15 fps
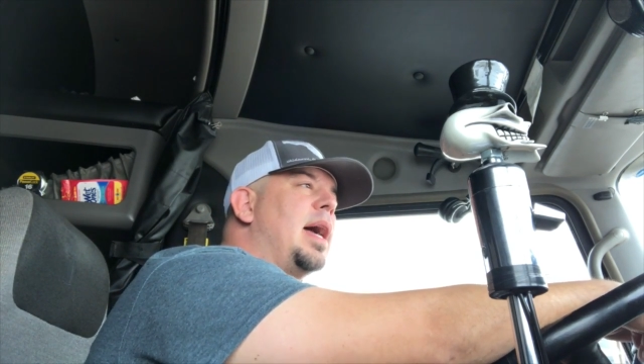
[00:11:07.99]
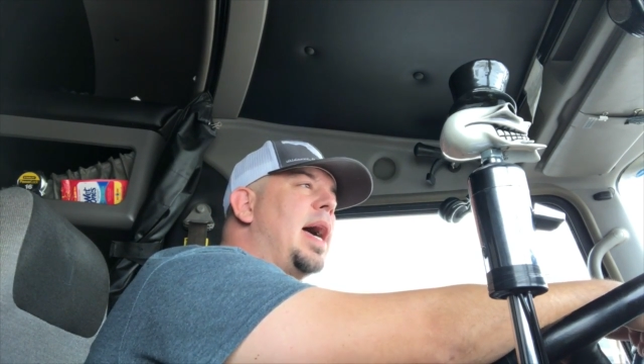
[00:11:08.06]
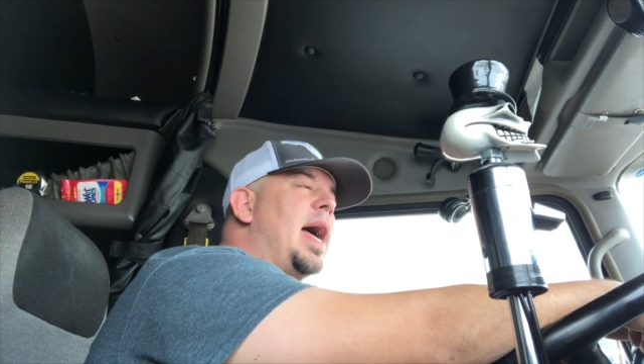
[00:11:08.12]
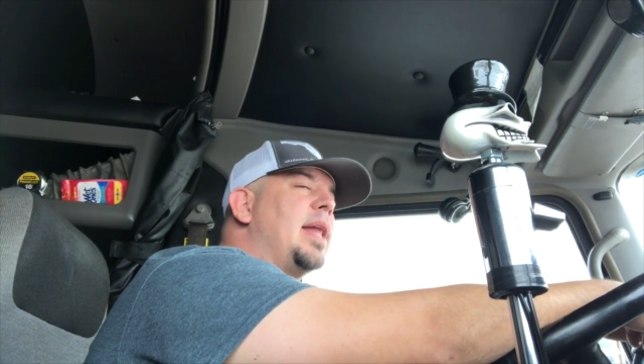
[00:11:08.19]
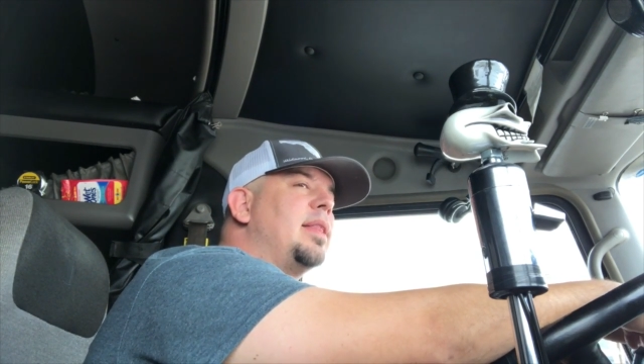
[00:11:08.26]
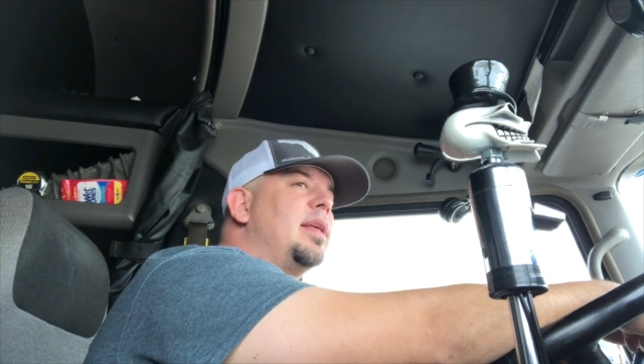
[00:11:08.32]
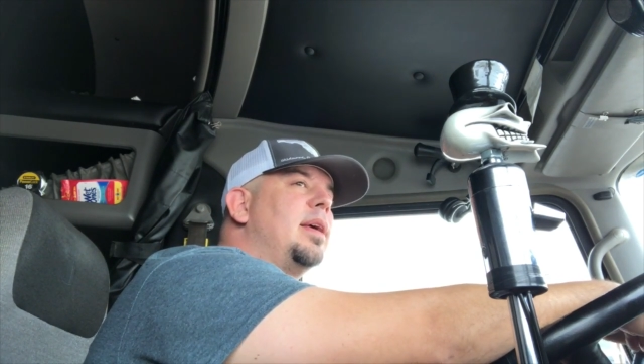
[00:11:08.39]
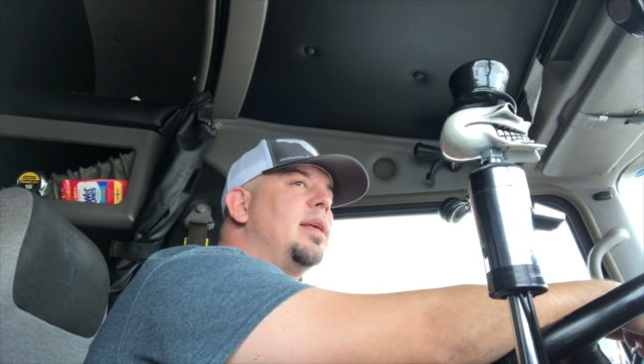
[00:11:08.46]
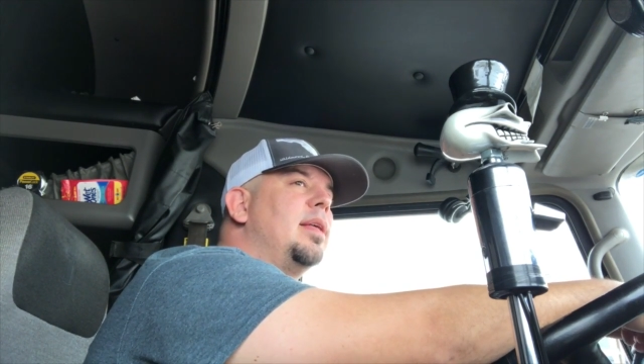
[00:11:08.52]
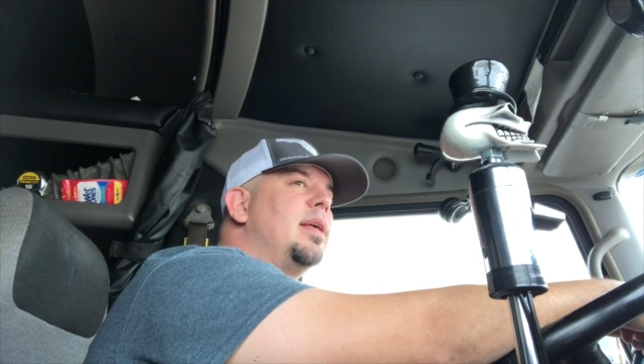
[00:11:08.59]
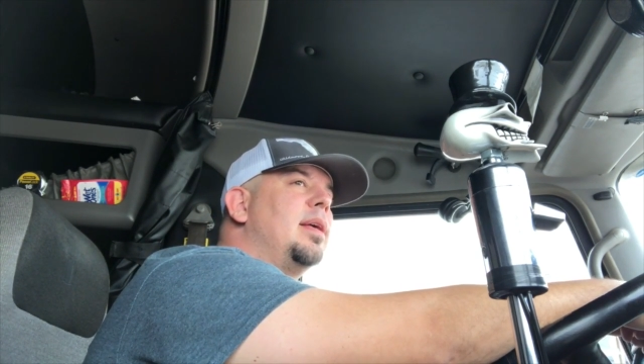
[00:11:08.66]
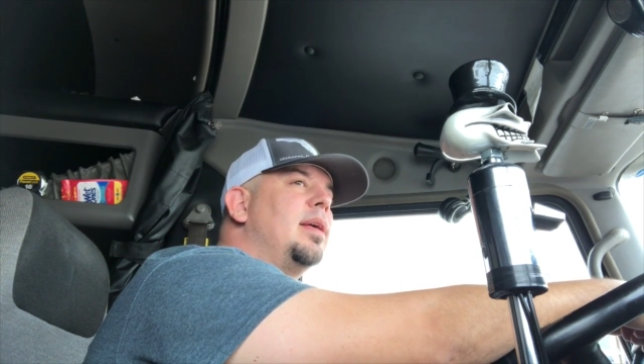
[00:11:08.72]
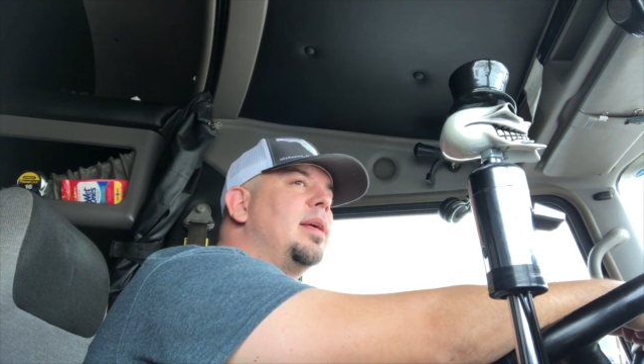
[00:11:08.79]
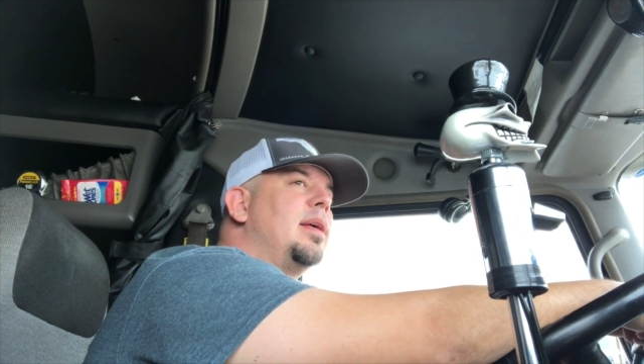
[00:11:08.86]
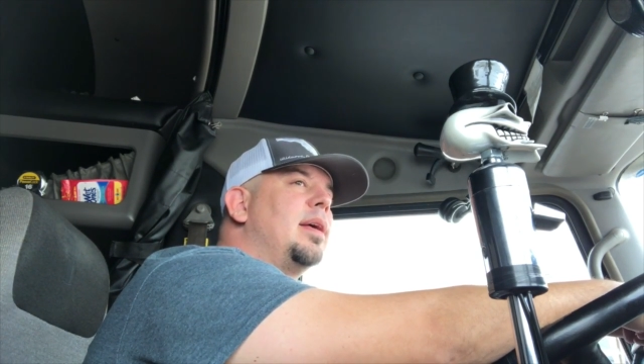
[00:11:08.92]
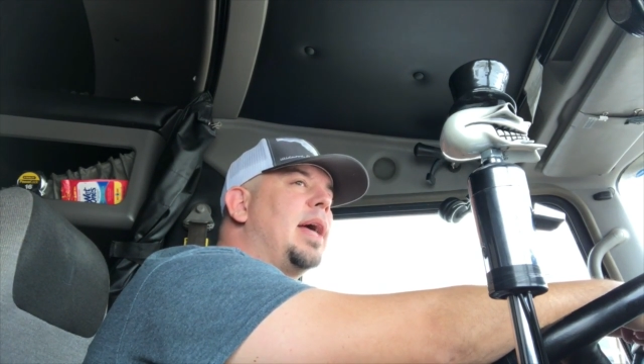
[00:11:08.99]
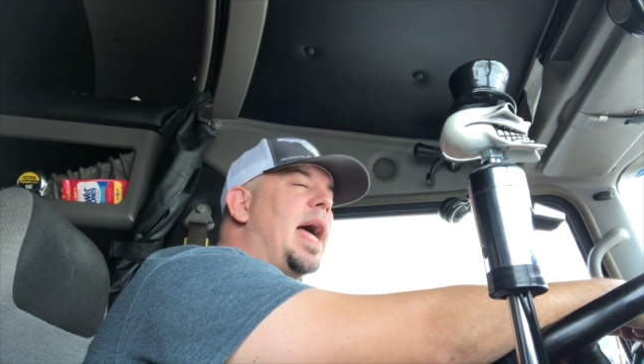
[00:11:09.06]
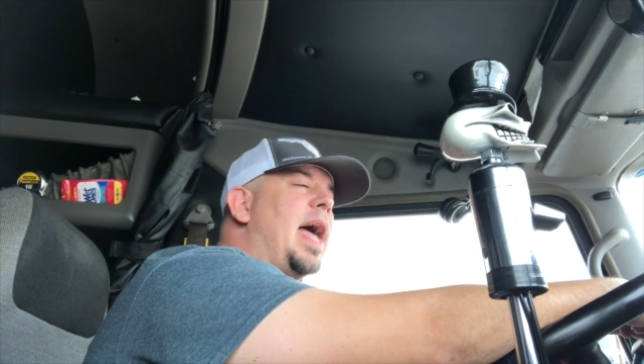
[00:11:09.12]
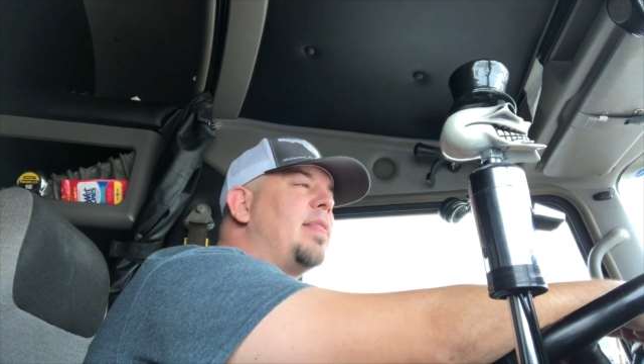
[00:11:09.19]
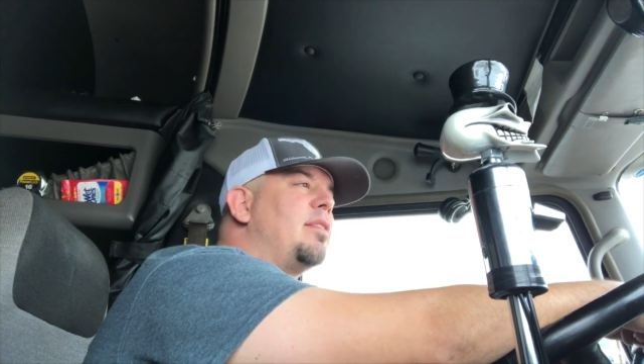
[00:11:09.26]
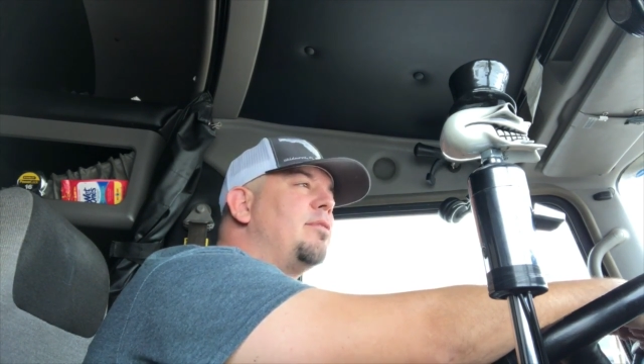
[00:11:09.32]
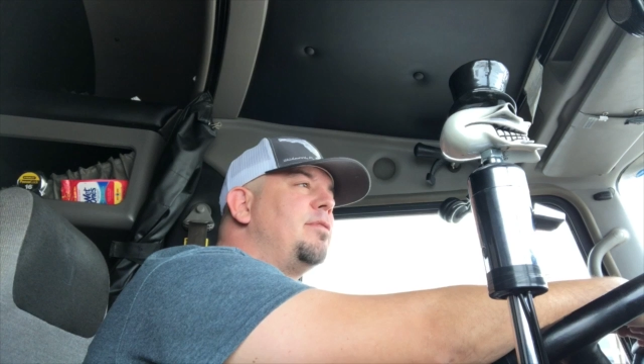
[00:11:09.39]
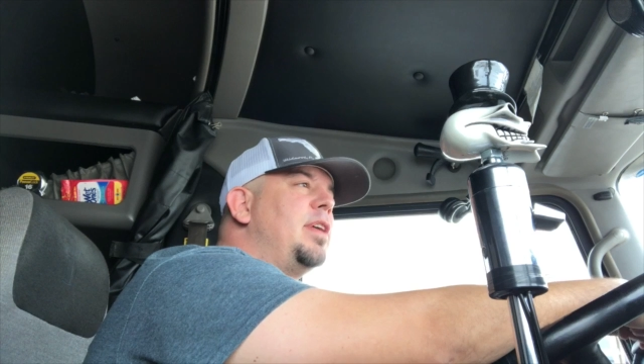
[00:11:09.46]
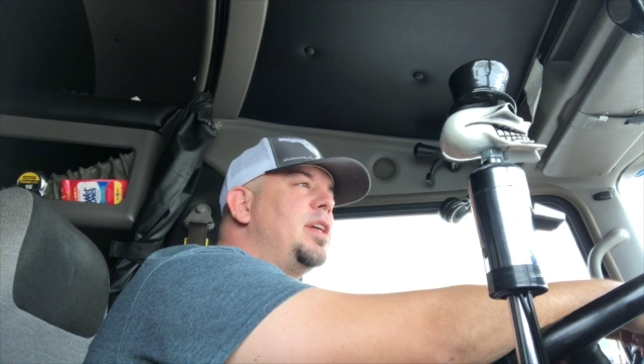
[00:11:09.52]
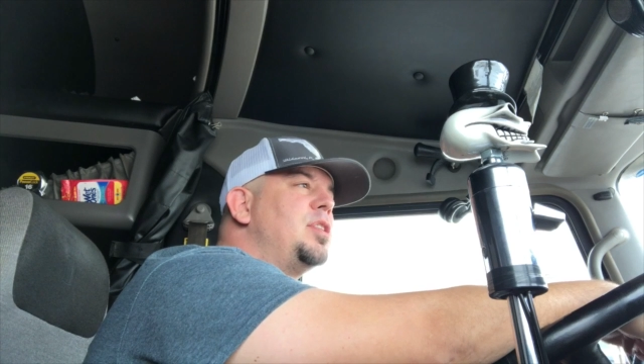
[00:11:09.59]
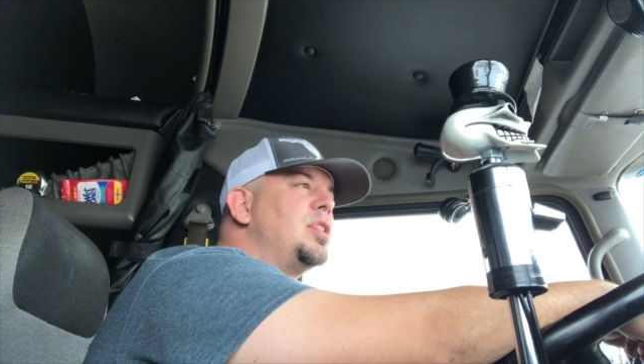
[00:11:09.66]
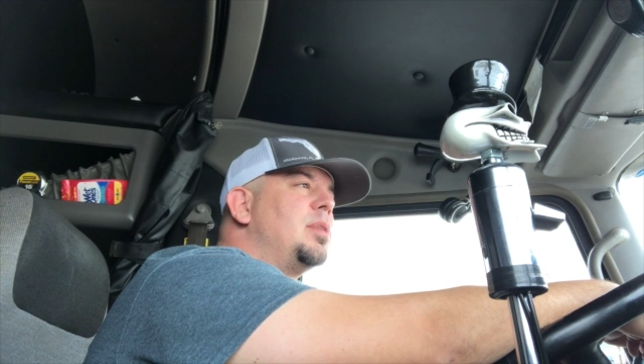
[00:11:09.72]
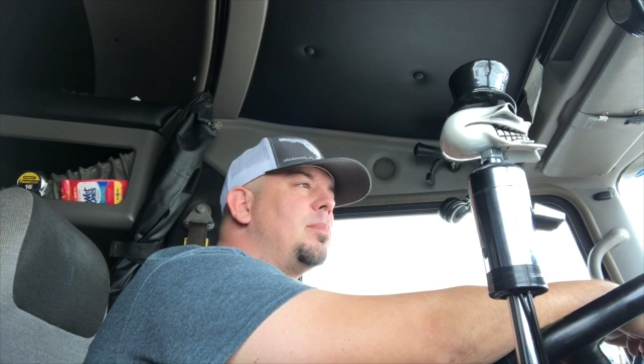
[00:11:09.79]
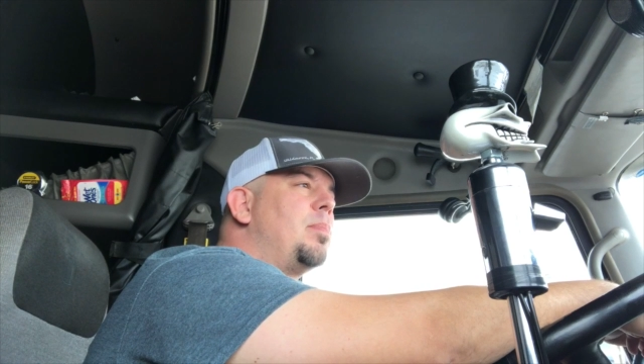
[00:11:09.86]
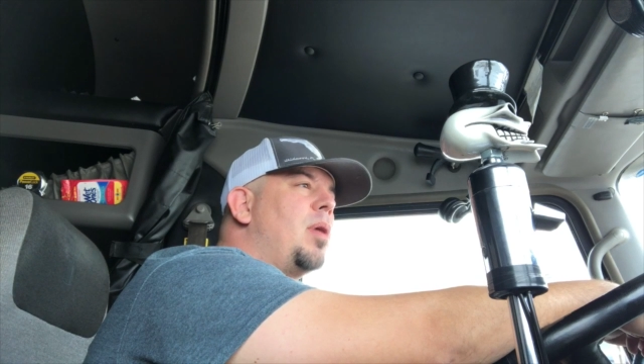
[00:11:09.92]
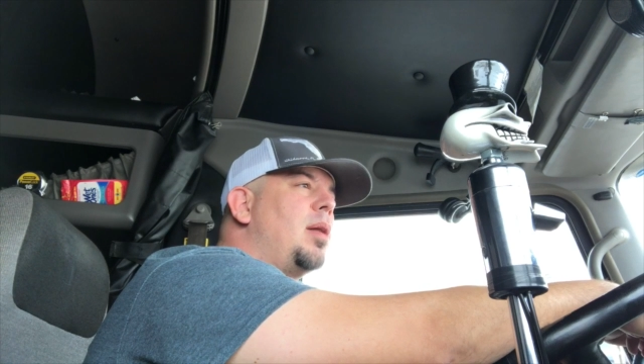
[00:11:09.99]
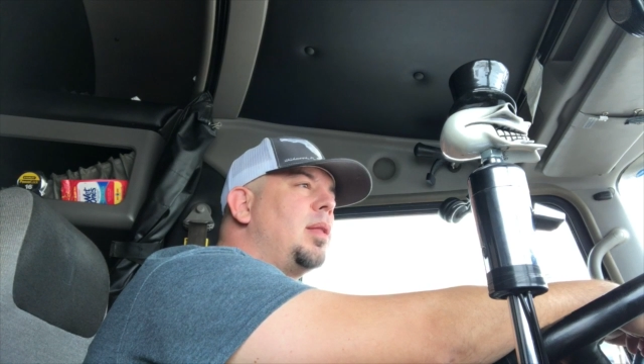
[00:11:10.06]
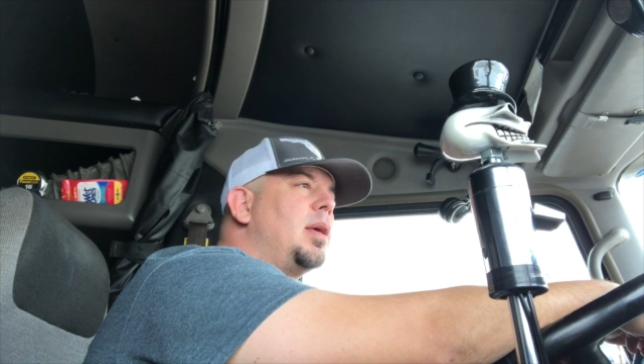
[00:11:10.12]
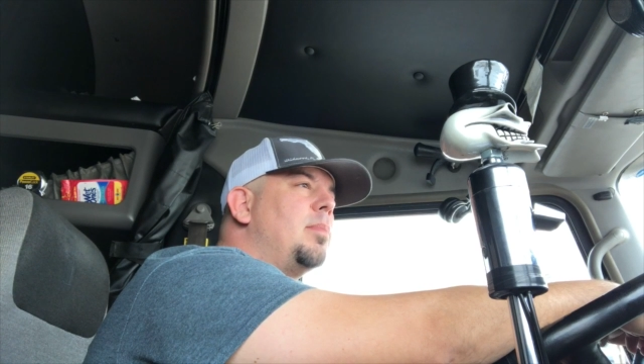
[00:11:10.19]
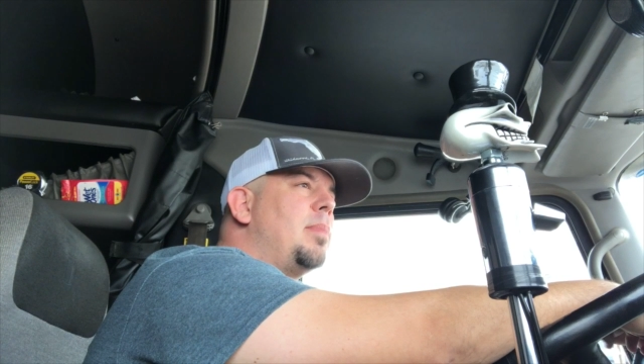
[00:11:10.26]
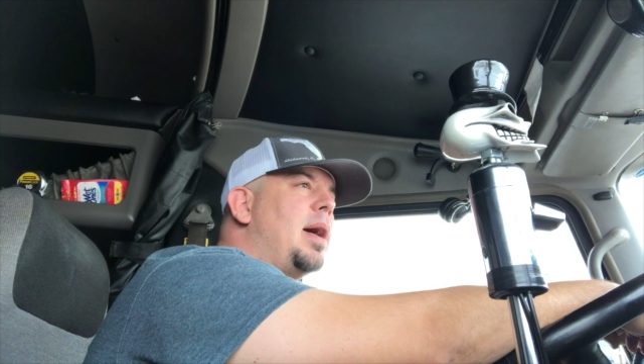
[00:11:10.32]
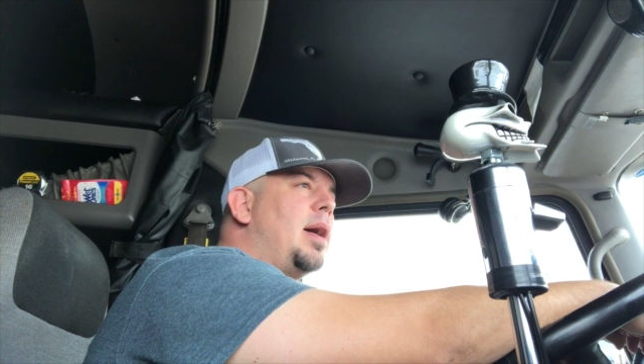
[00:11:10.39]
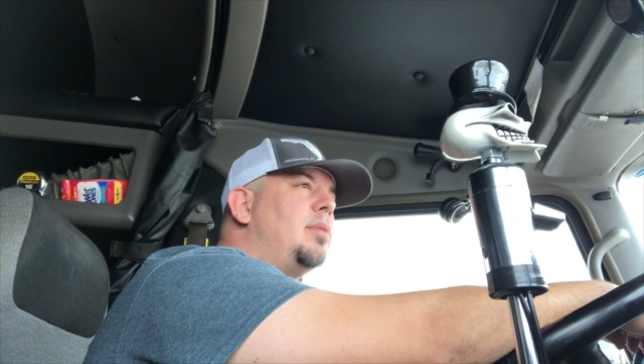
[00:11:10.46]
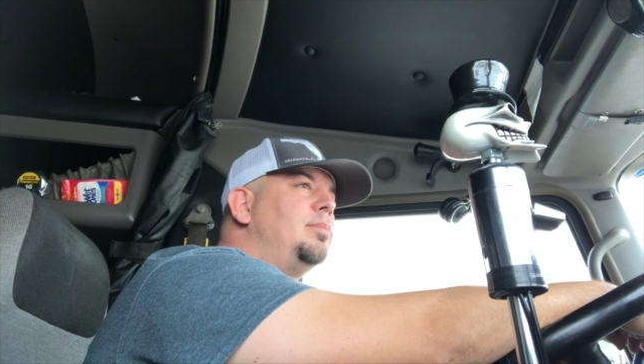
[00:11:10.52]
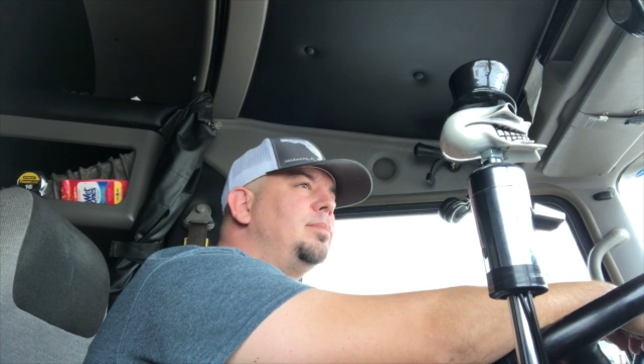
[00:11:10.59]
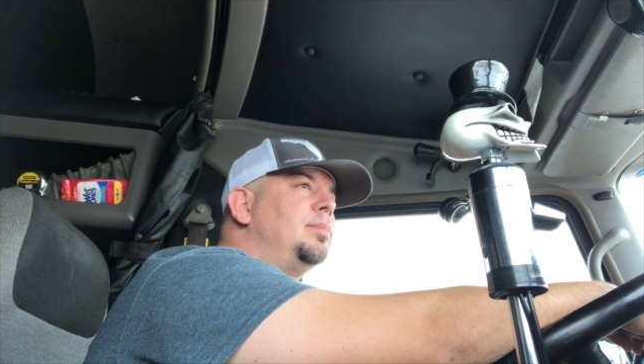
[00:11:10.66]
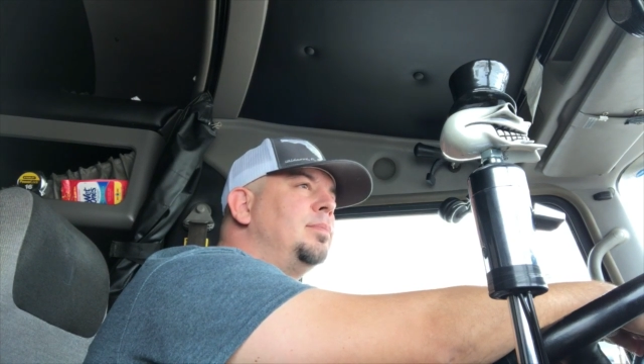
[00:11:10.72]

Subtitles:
had the vision probably about